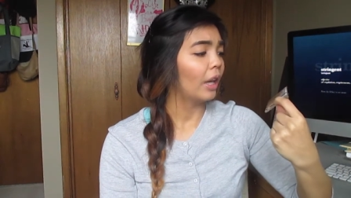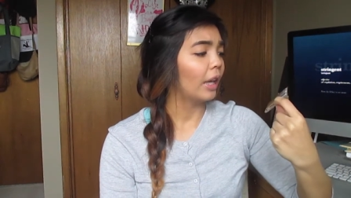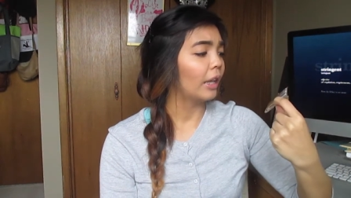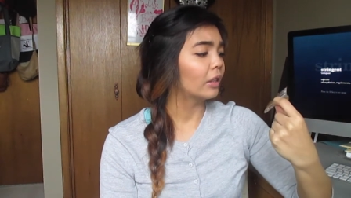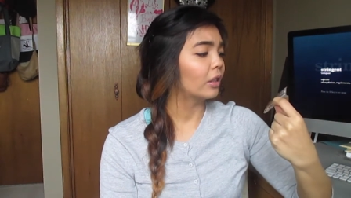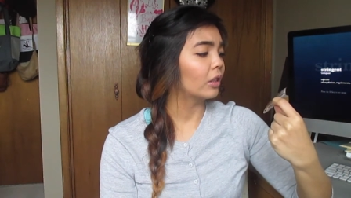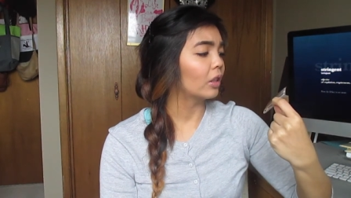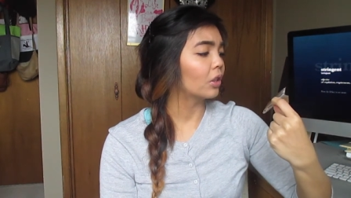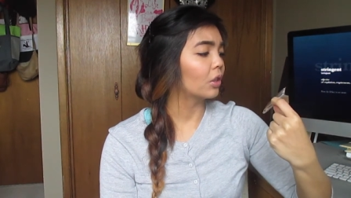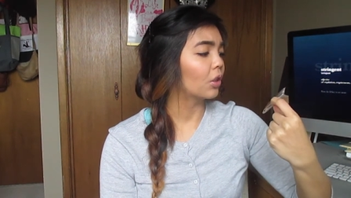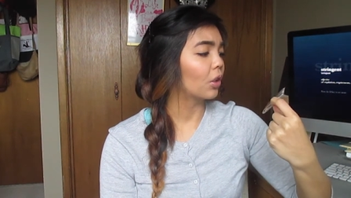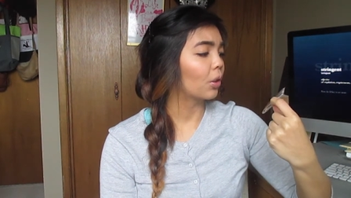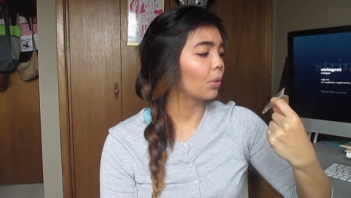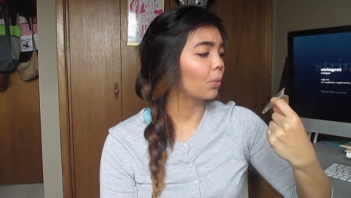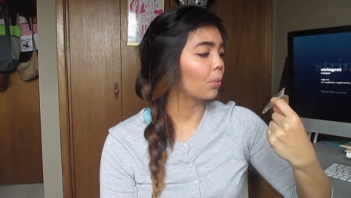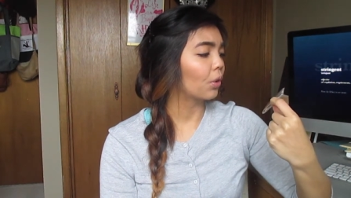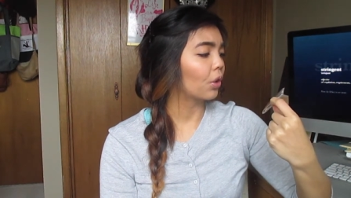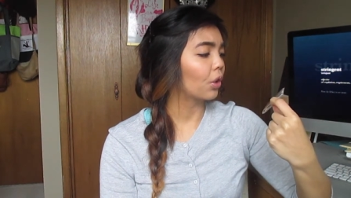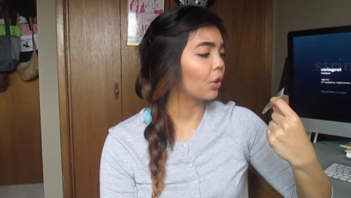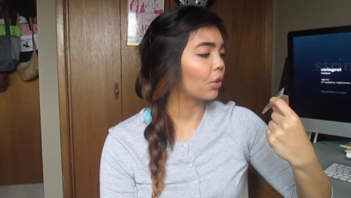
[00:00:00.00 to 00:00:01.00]
It's just
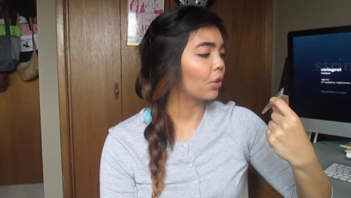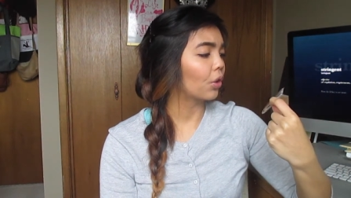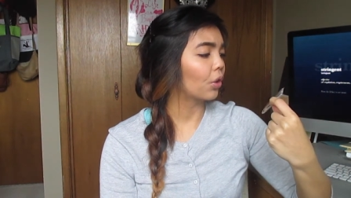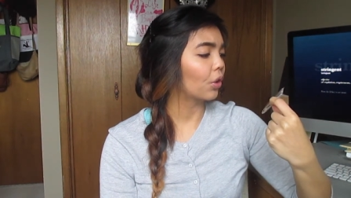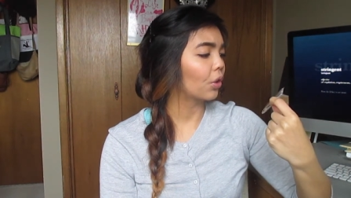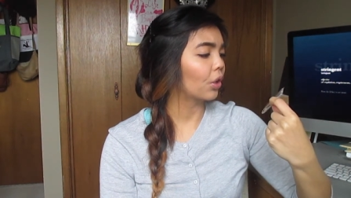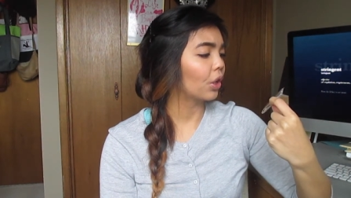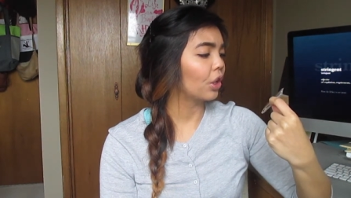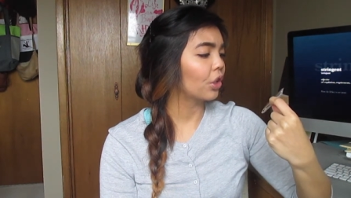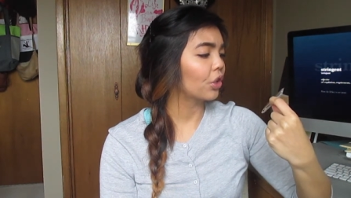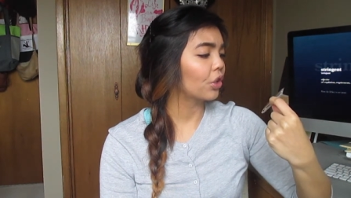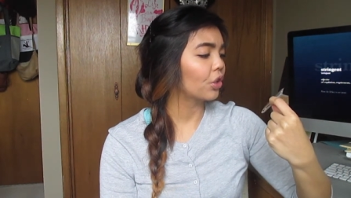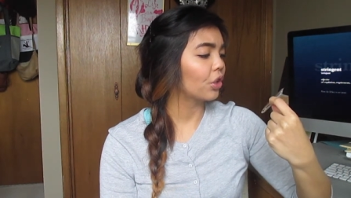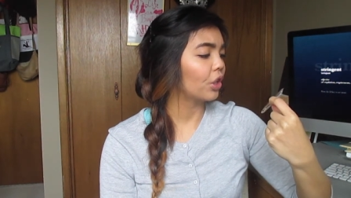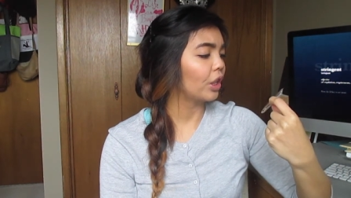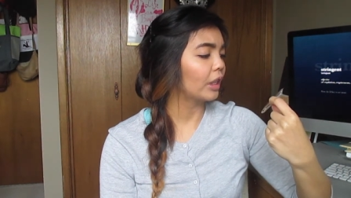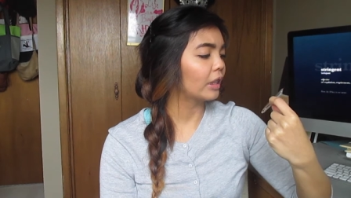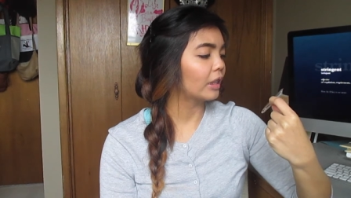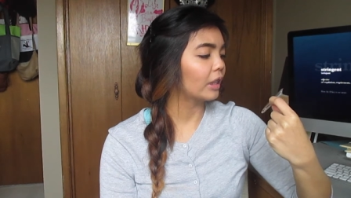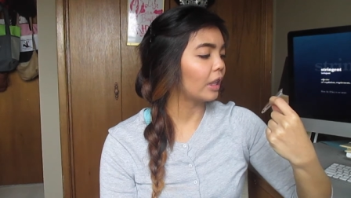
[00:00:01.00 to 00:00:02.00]
30
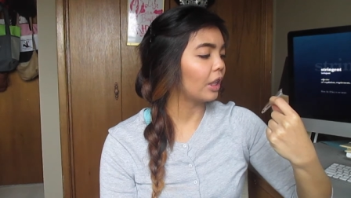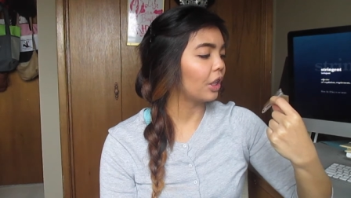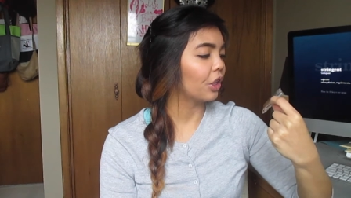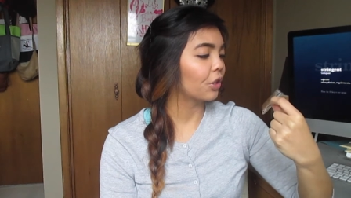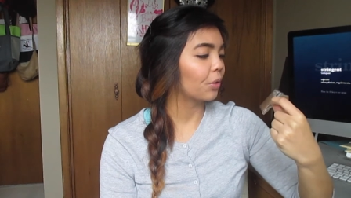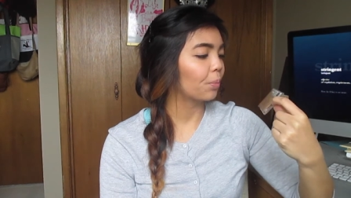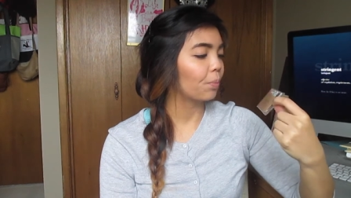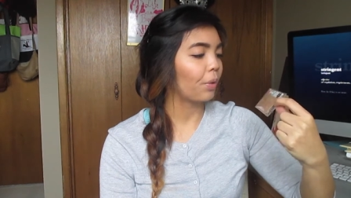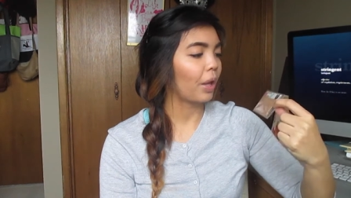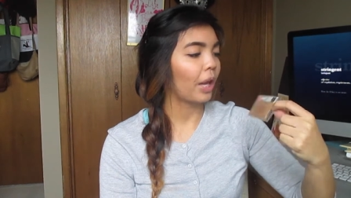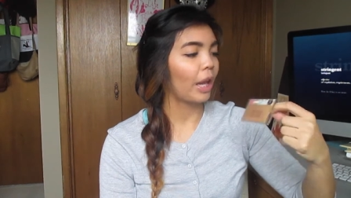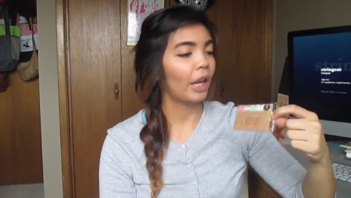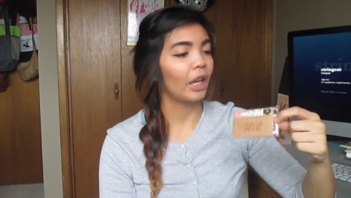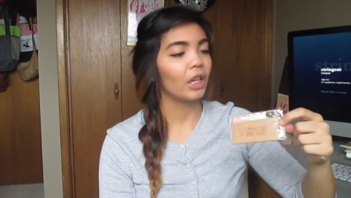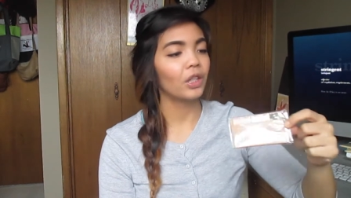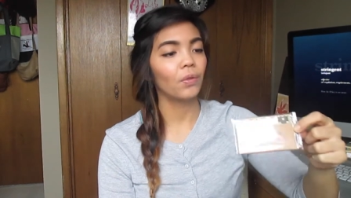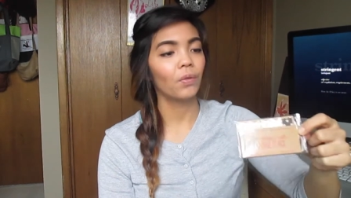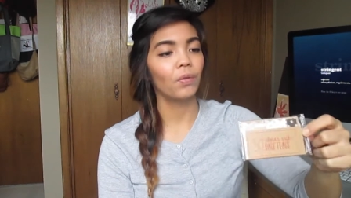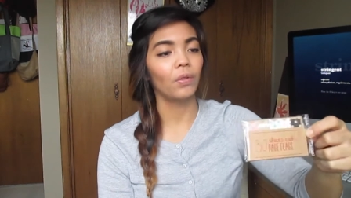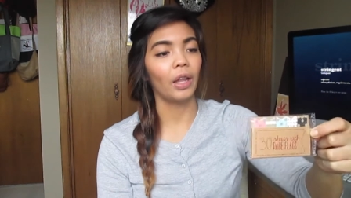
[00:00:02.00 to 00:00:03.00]
sheets each
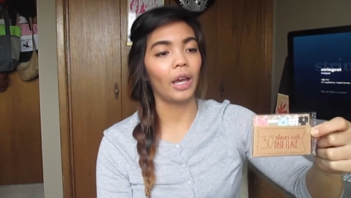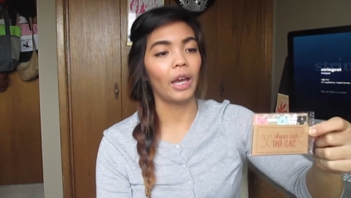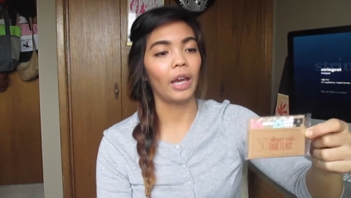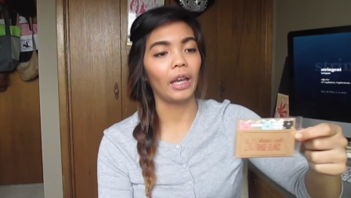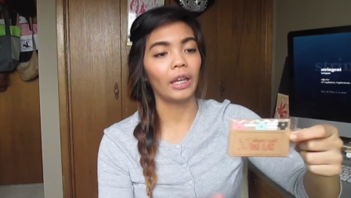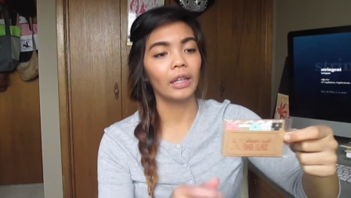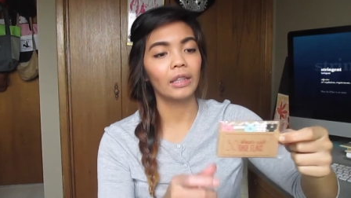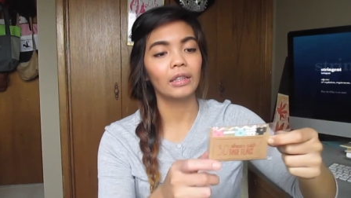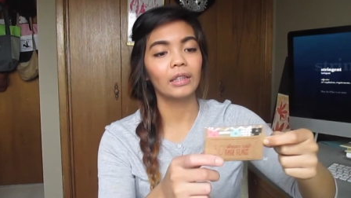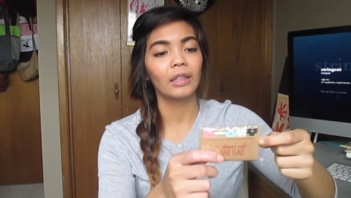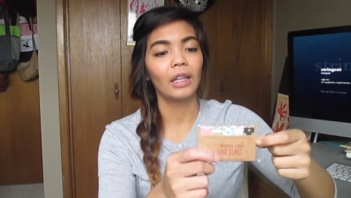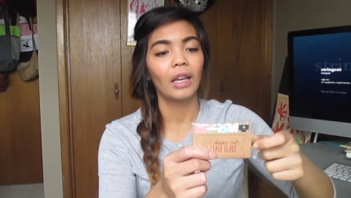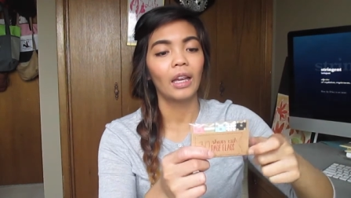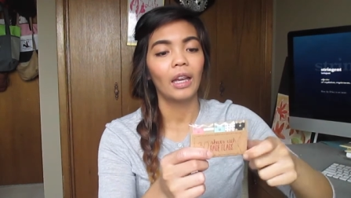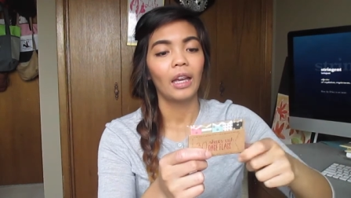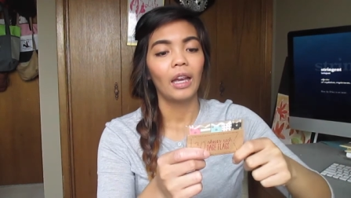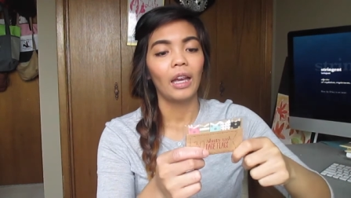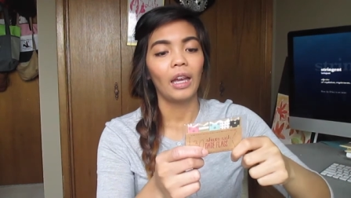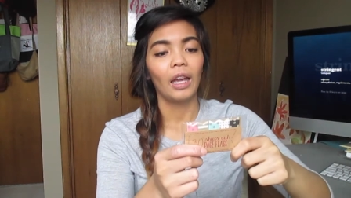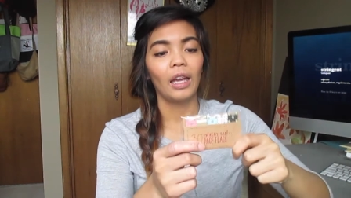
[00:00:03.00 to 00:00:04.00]
page flags.
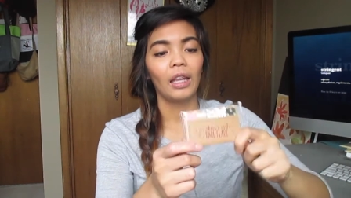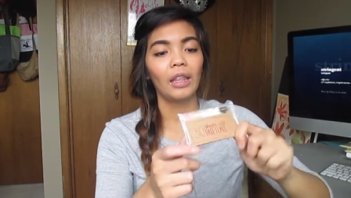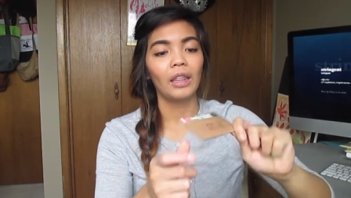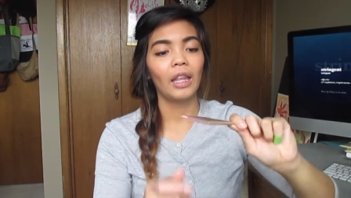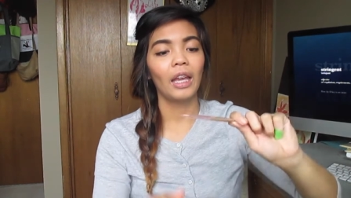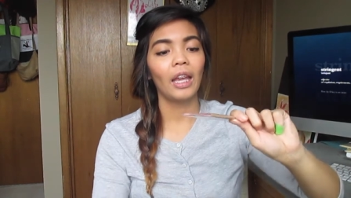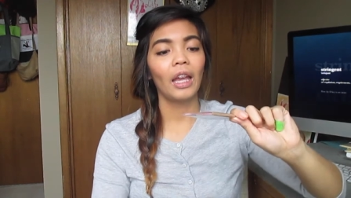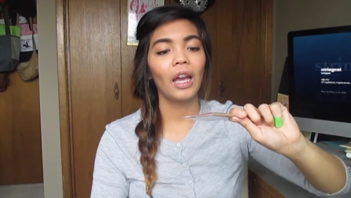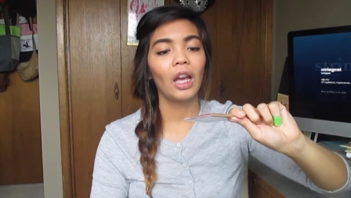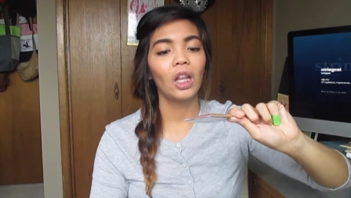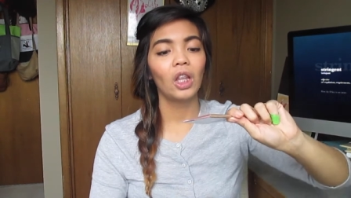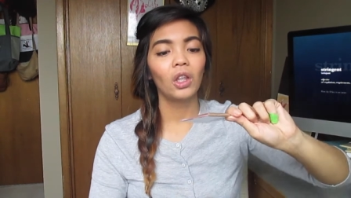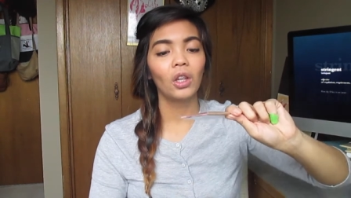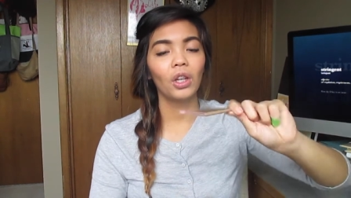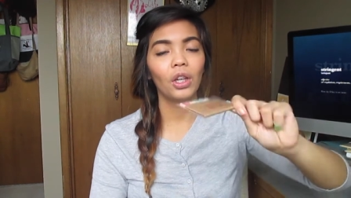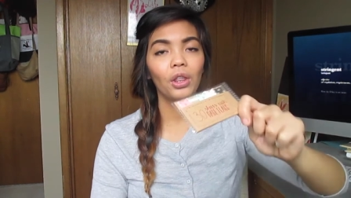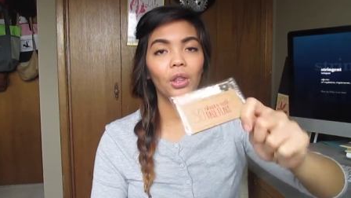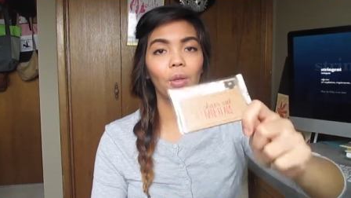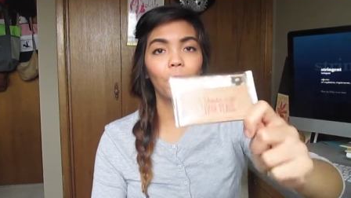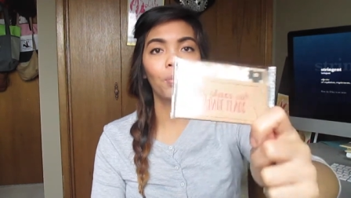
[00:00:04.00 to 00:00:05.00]
And they,
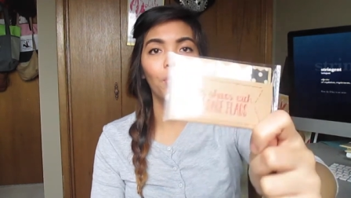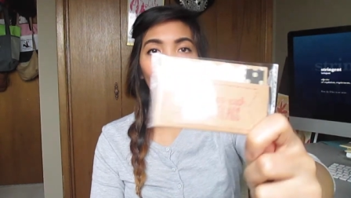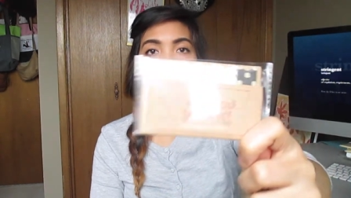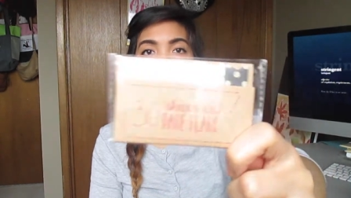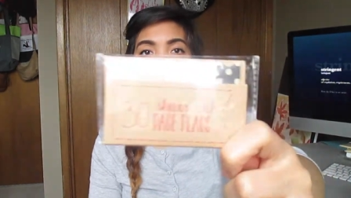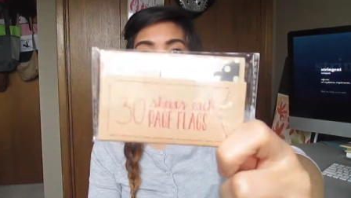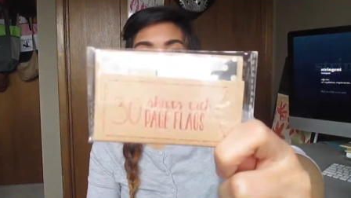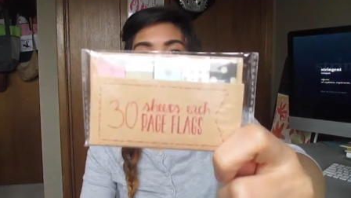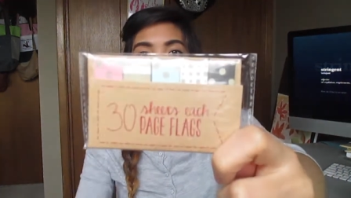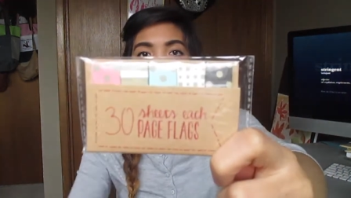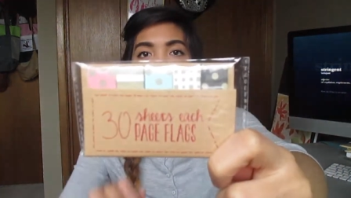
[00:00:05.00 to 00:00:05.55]
look at the print.